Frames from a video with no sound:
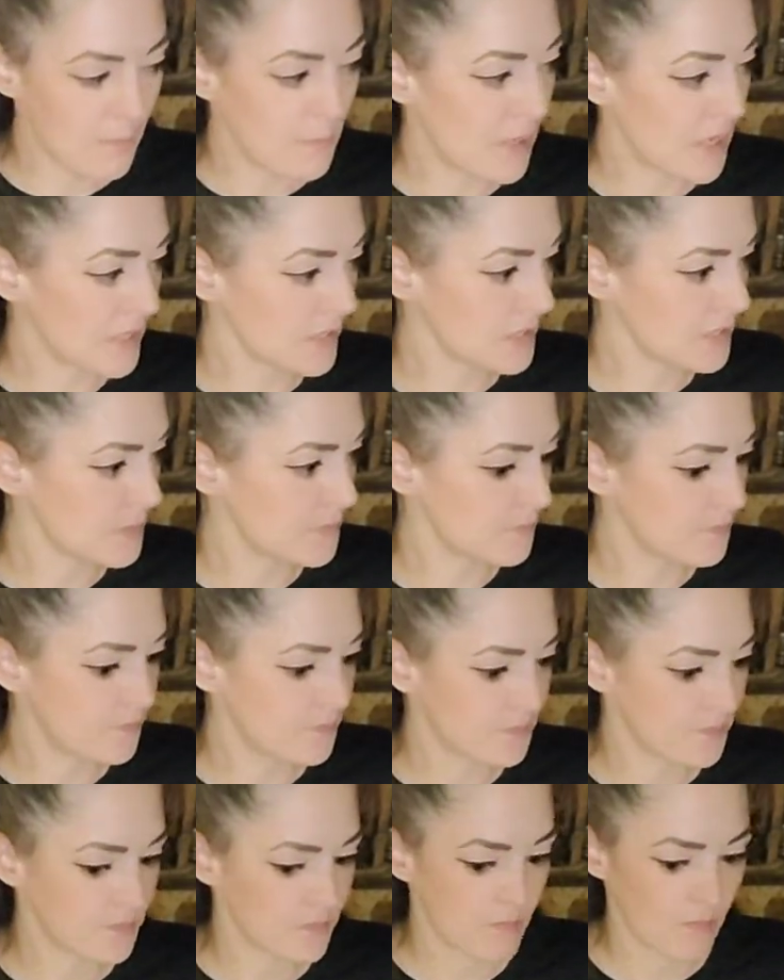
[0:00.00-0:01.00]
but
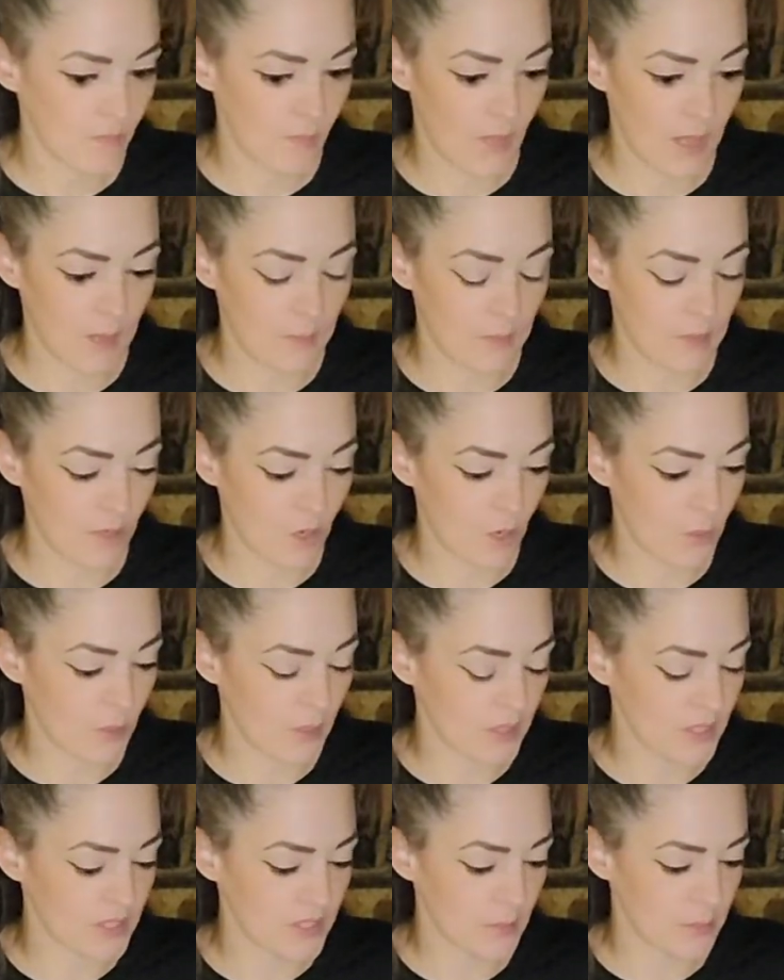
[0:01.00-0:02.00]
i'm gonna go
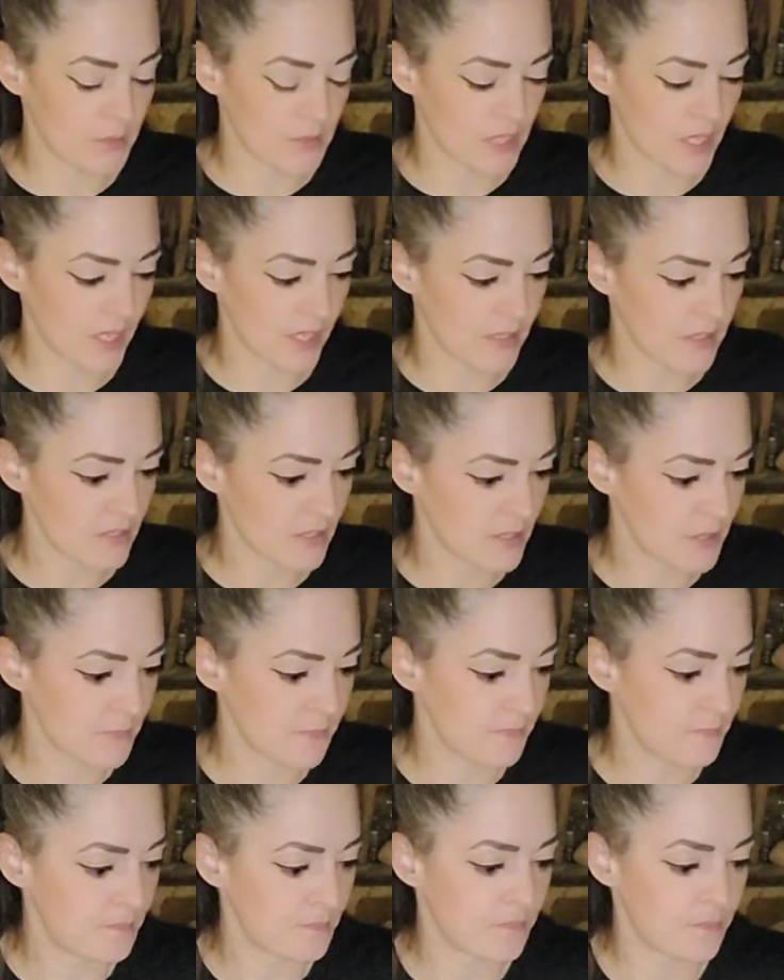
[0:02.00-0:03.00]
bring this upstairs
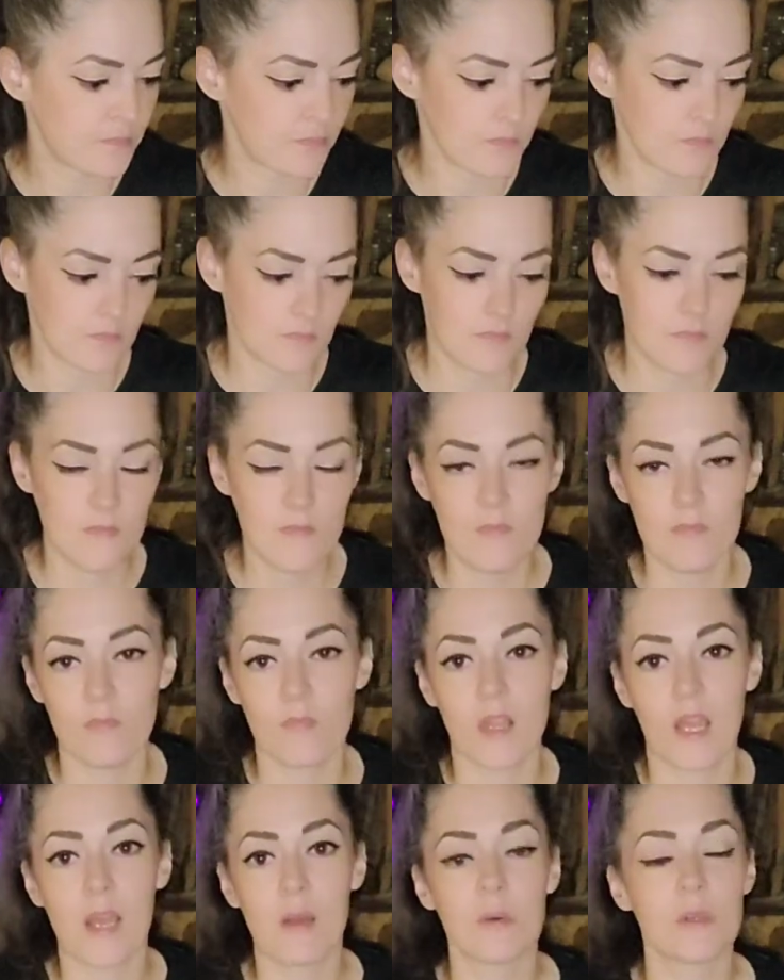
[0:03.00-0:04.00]

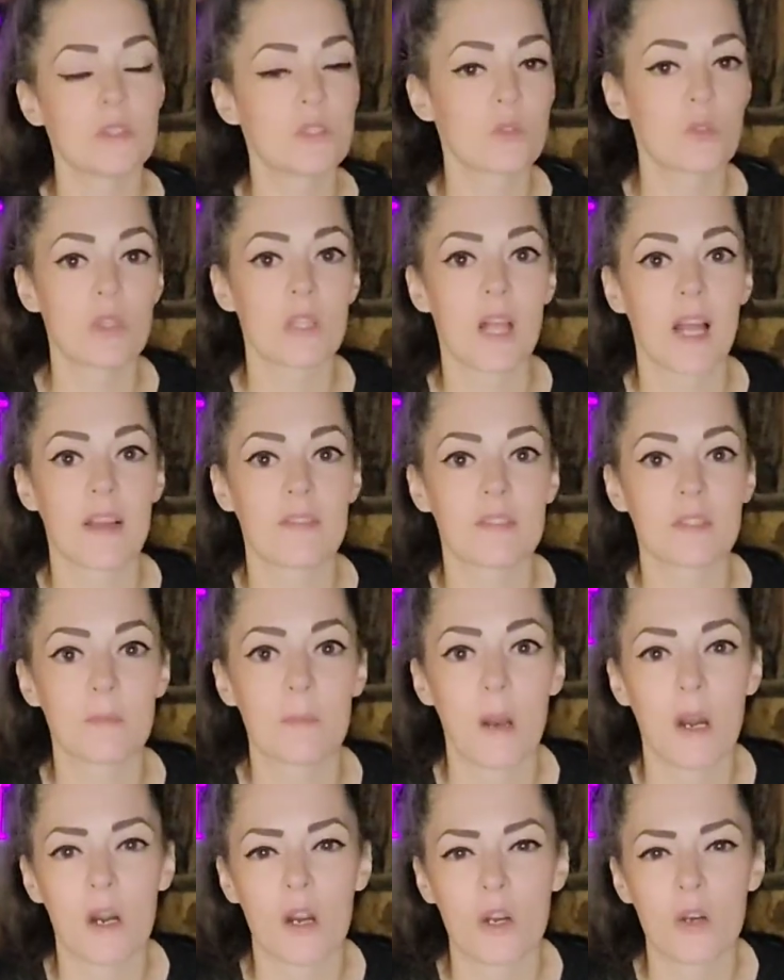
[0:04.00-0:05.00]
i will do a live
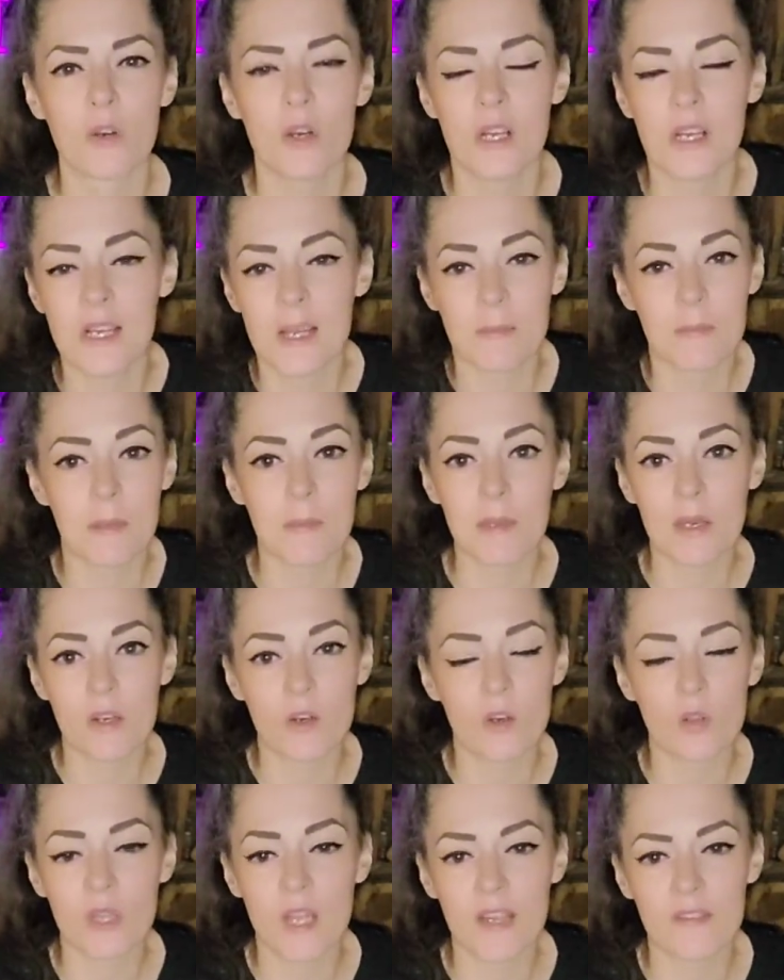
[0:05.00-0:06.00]
tomorrow maybe i'll
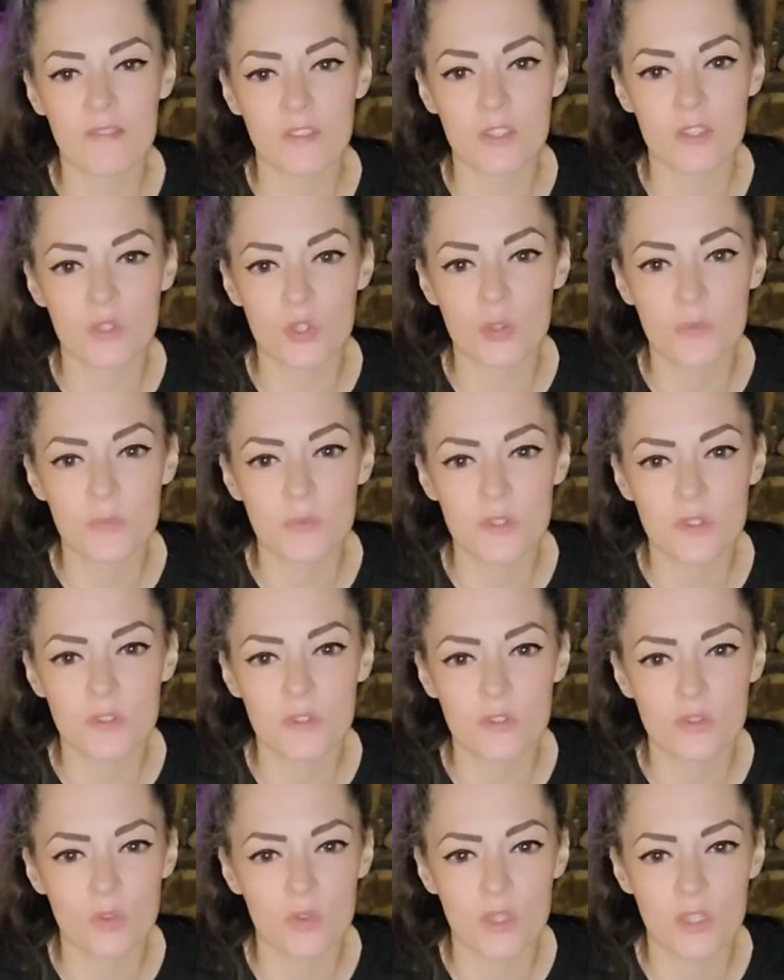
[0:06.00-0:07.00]
go live for scoops
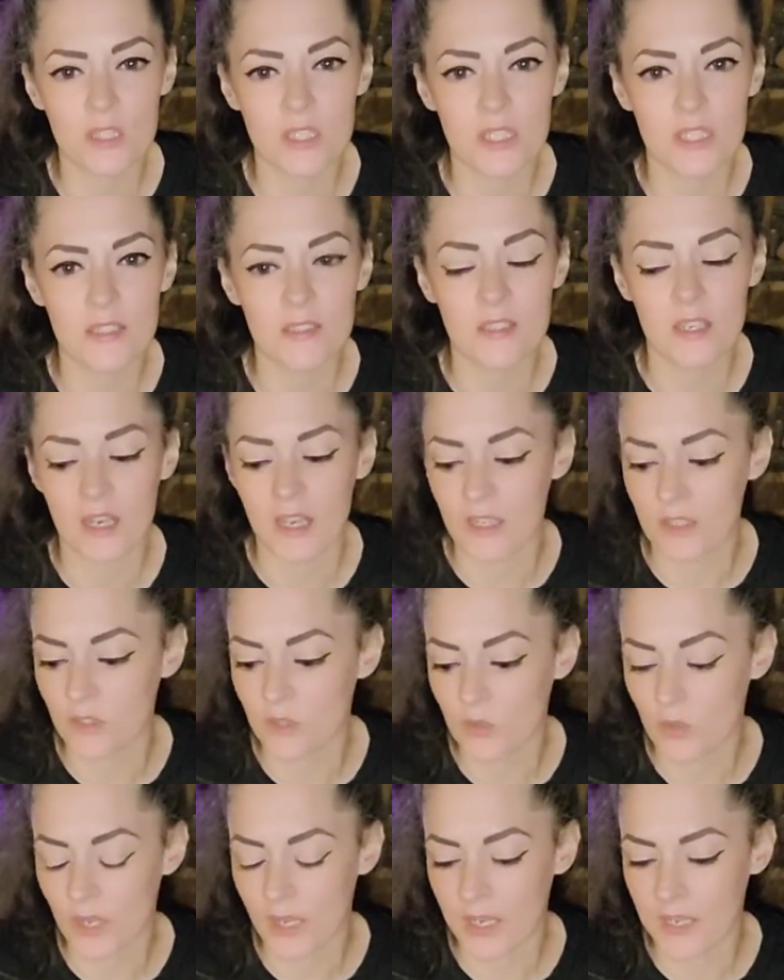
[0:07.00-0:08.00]
shortly i
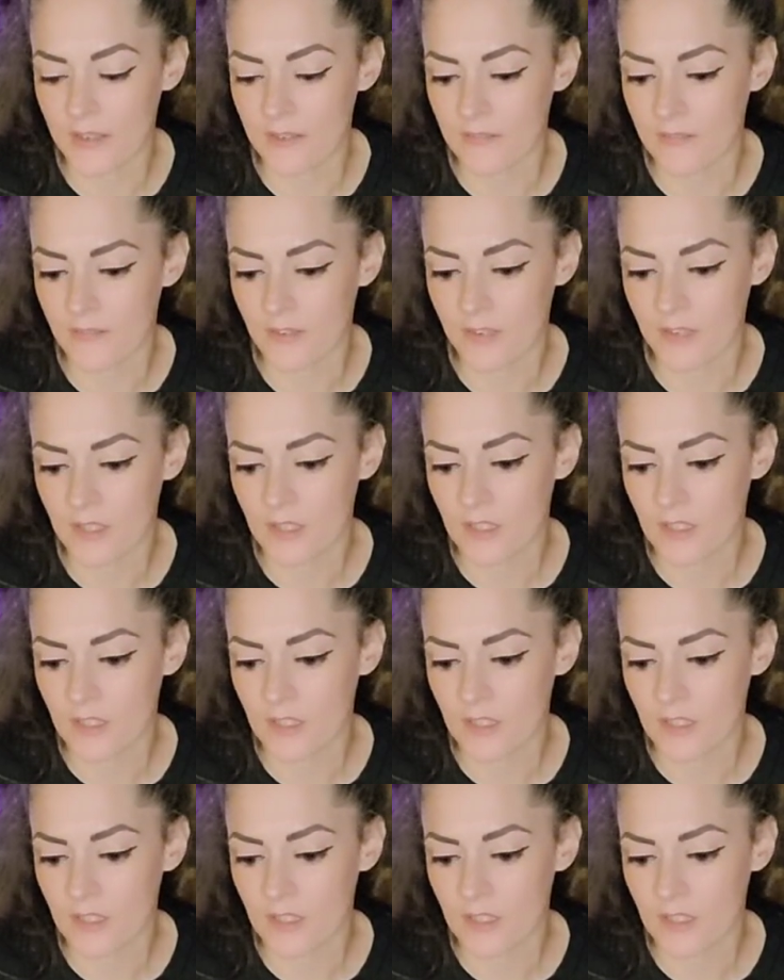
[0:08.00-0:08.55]
do have